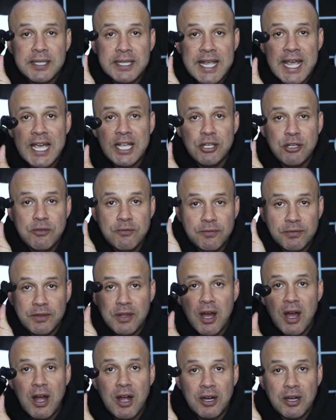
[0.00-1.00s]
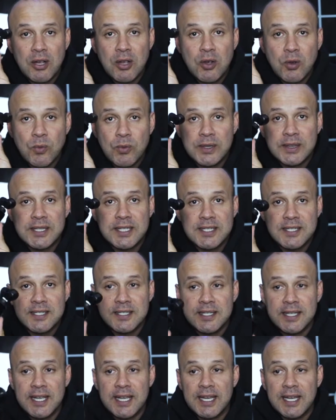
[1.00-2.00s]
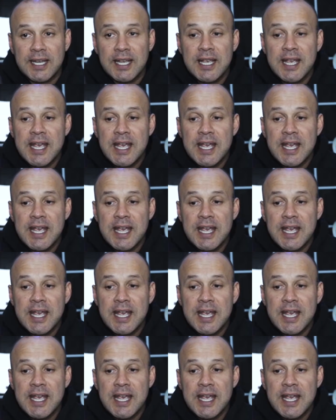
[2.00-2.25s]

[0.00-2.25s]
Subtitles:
Can you vlog with this thing?